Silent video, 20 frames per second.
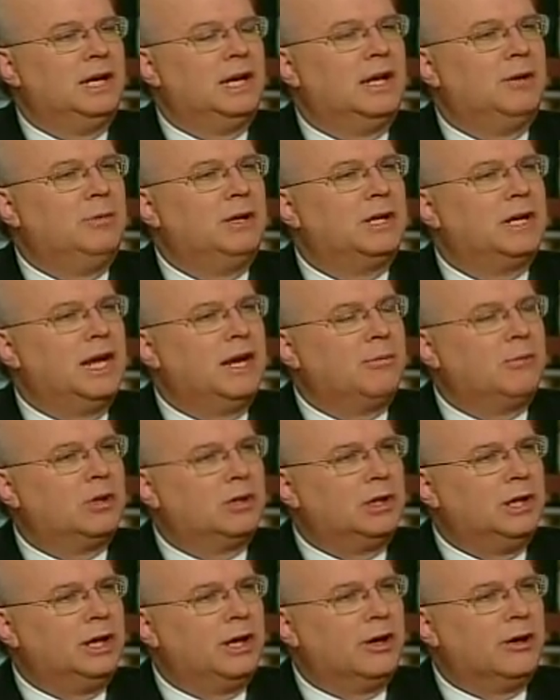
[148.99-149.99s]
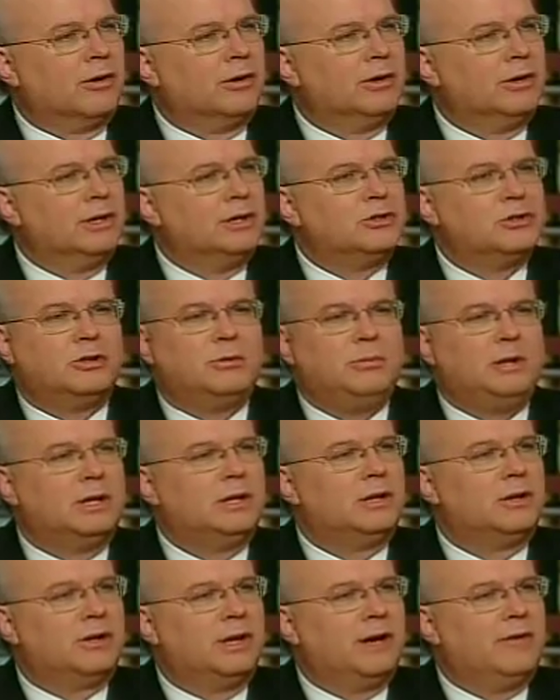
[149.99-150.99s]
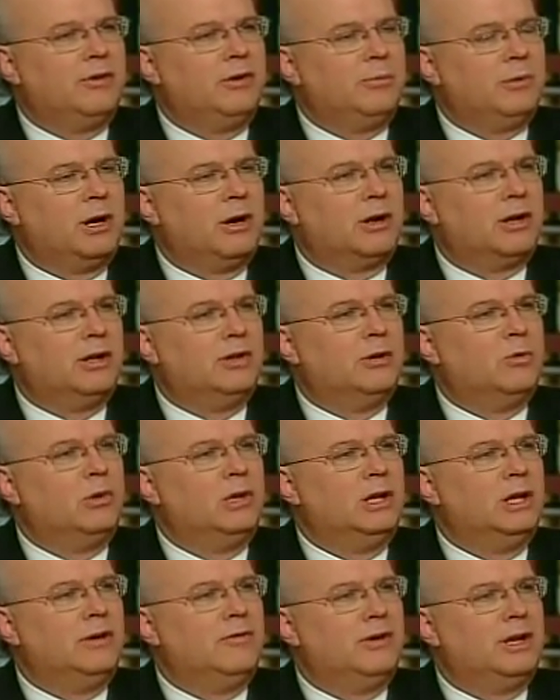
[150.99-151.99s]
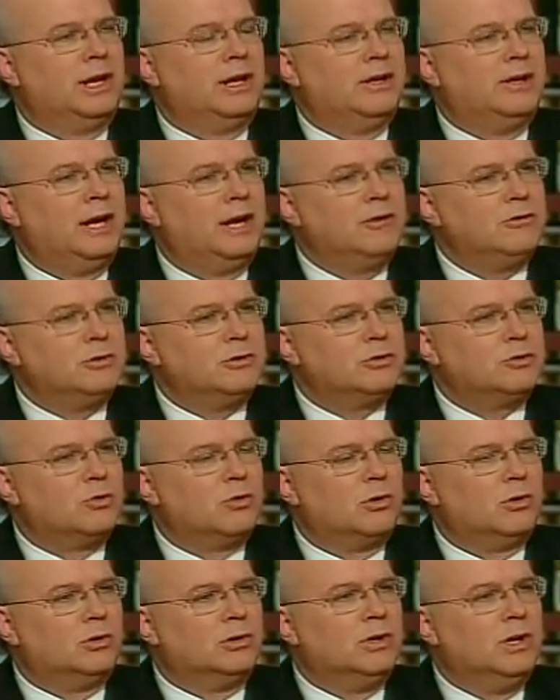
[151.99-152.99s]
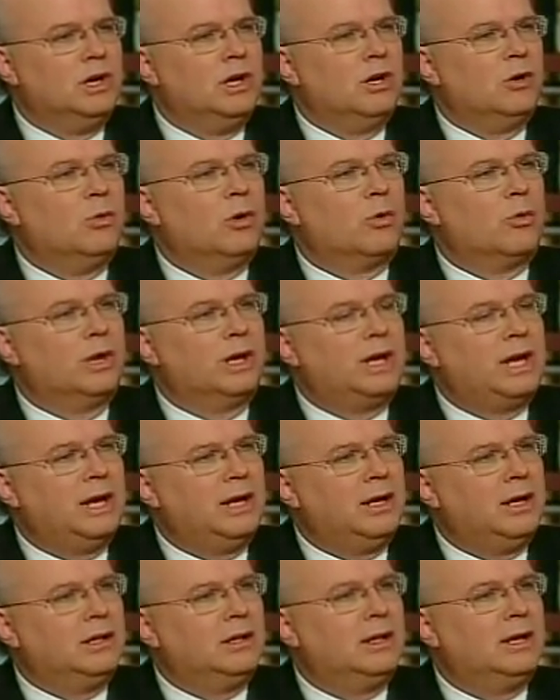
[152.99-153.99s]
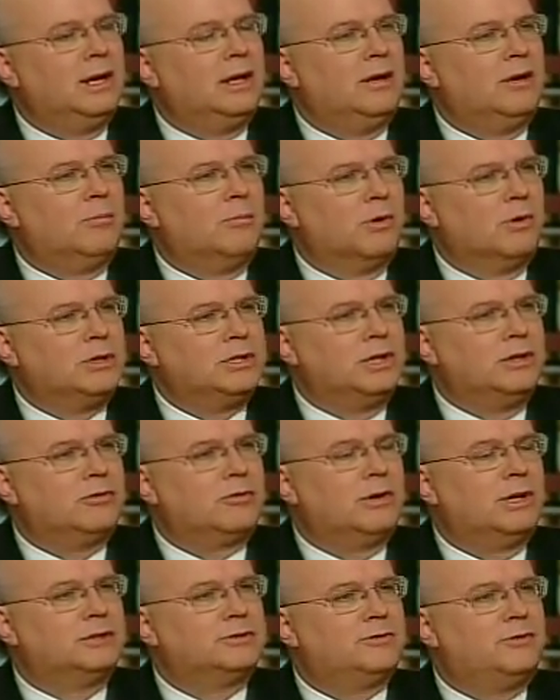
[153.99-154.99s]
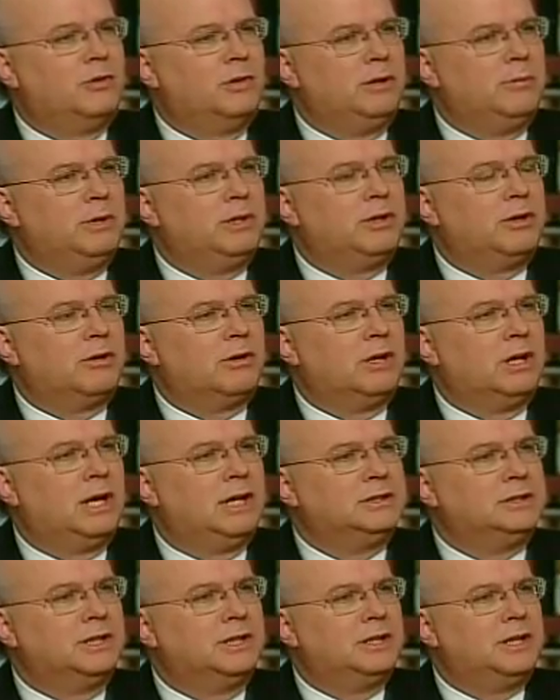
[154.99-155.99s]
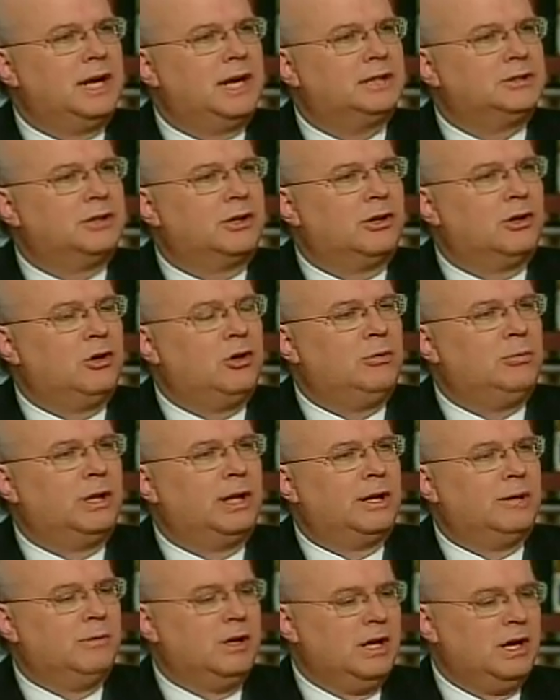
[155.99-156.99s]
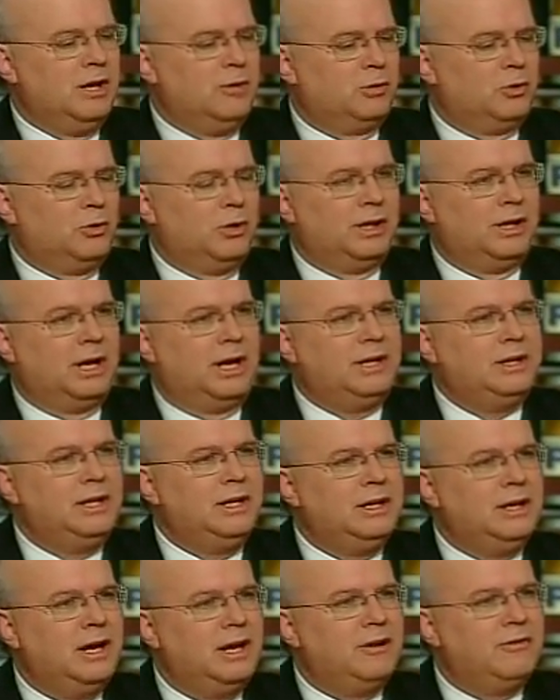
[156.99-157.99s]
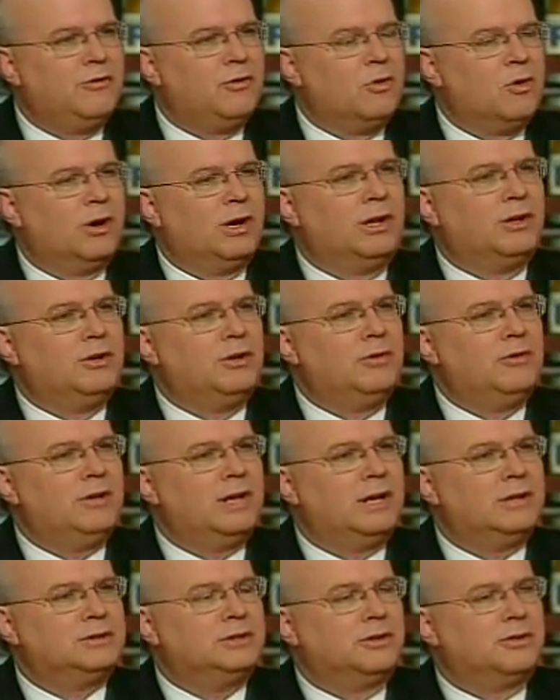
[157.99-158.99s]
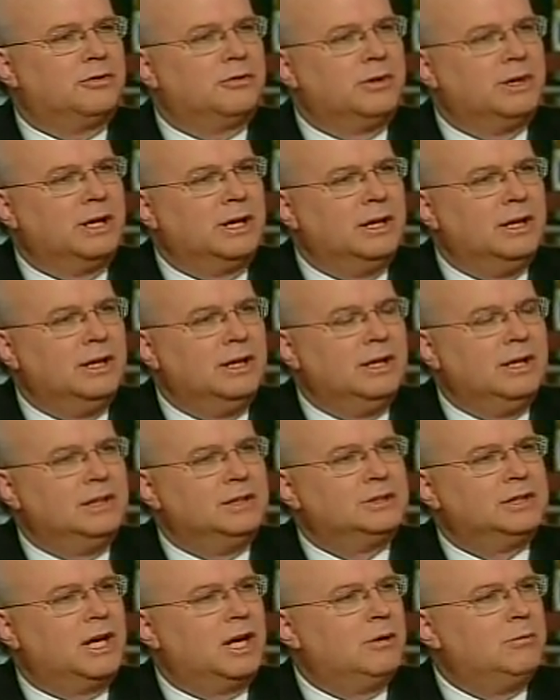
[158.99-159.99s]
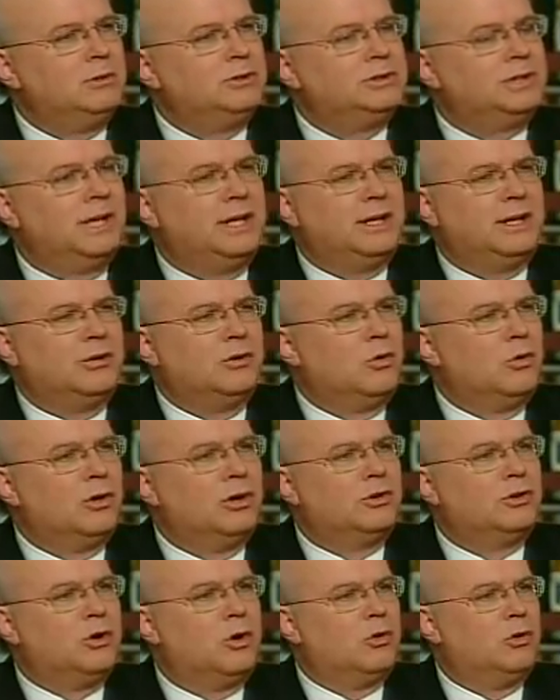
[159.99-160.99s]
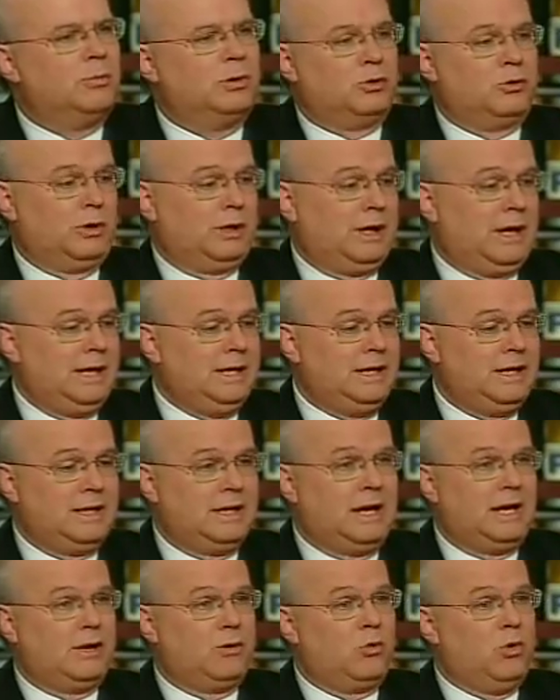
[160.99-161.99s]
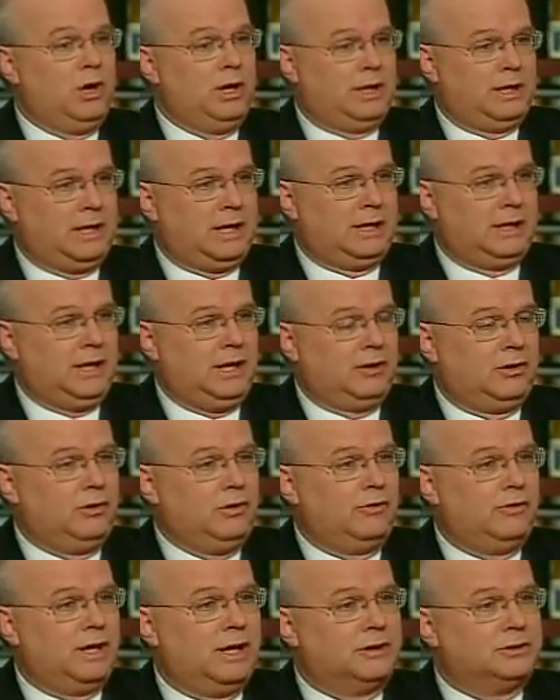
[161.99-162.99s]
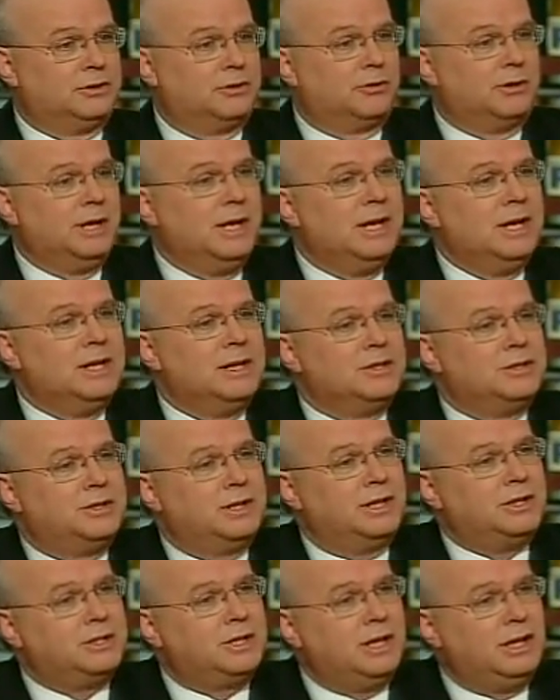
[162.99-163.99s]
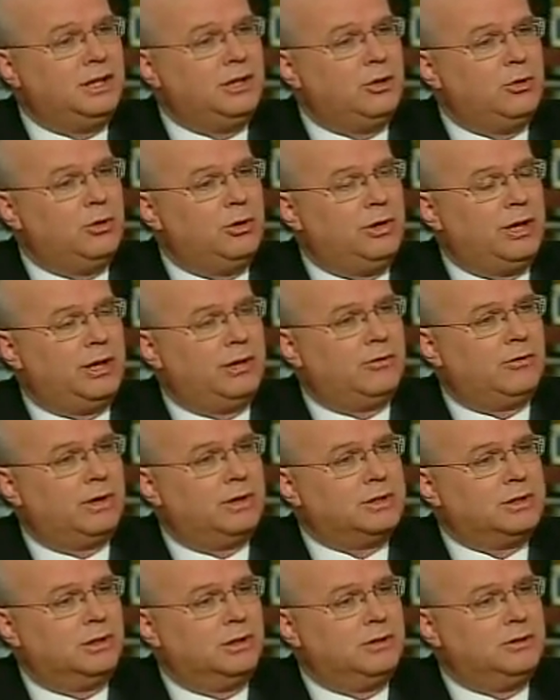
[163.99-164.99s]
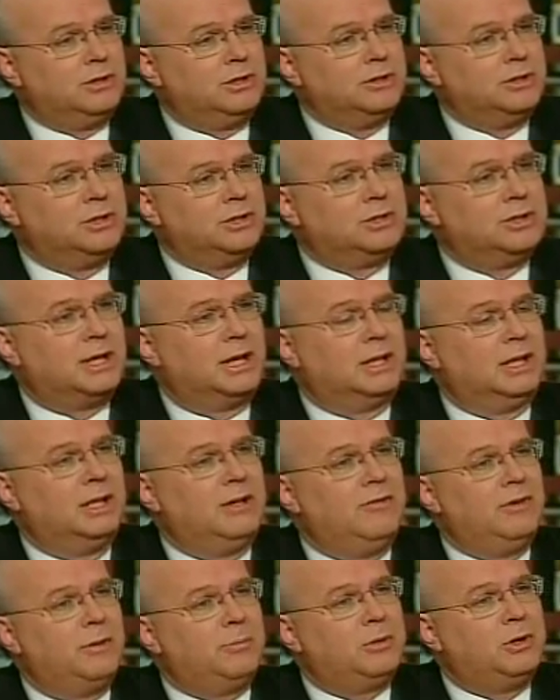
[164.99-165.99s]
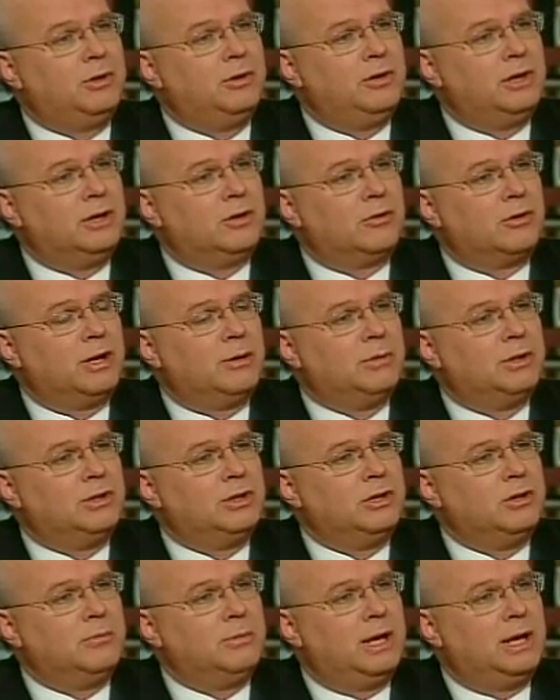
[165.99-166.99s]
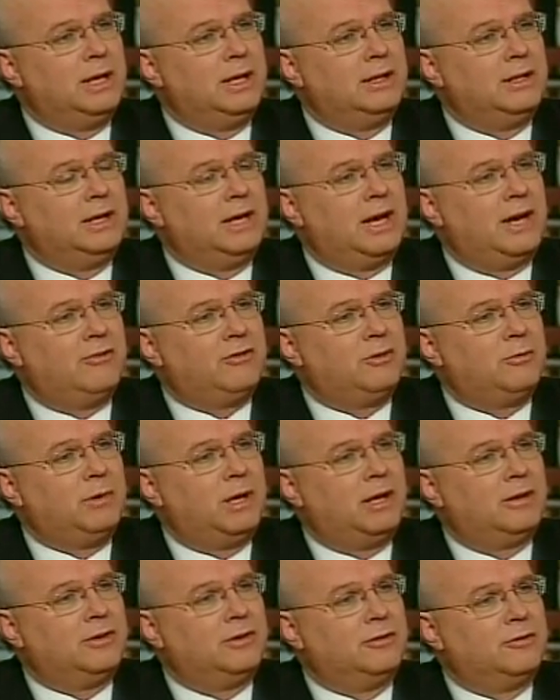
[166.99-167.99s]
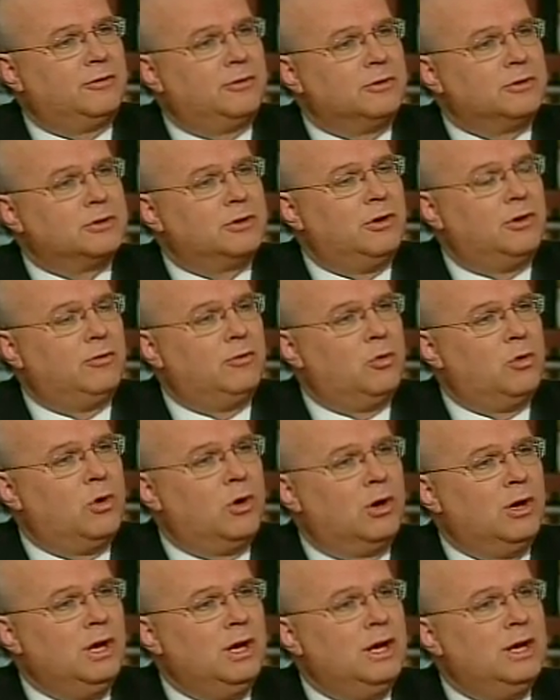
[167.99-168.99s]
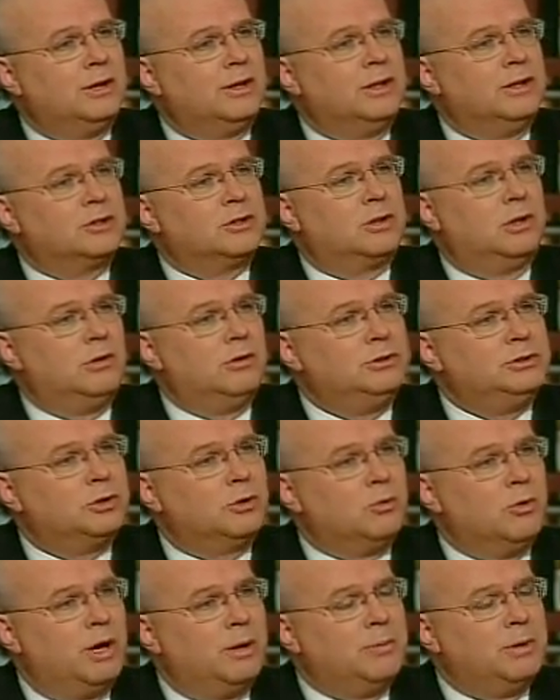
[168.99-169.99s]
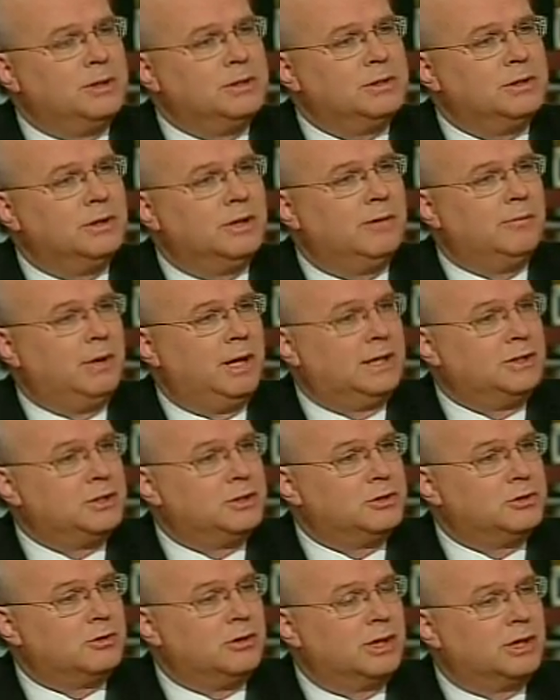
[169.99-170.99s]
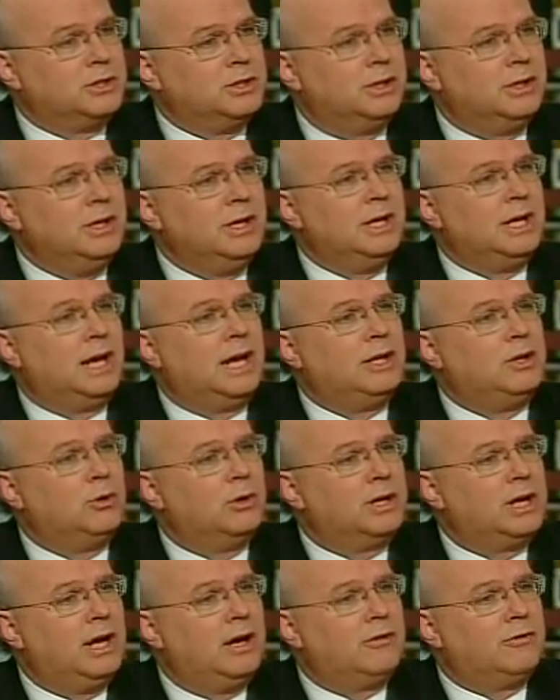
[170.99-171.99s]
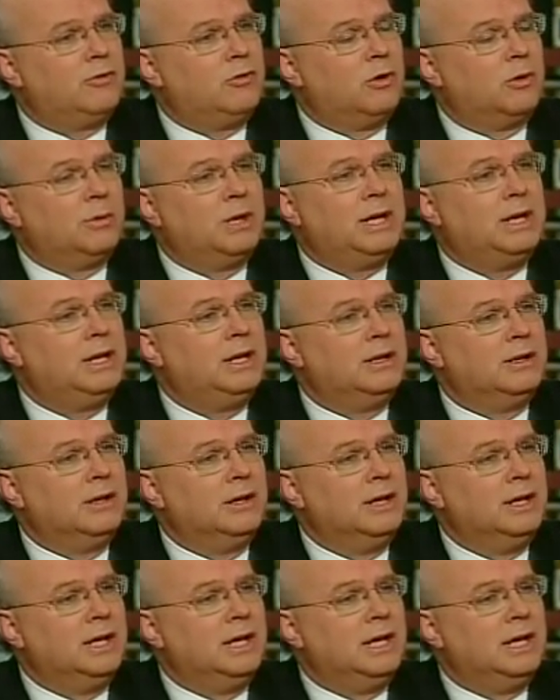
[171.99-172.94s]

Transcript: And it became clear, it should be clear to every American that we live in a dangerous world where we cannot let emerging threats fully materialize in attacks on our homeland. Between 1994 and 2003, Saddam Hussein ignored a total between 1991 and 2003, 16 UN resolutions that said live up to the agreement that you made in the aftermath of the first Gulf War to disclose your weapons of mass destruction and to account for them. He didn't.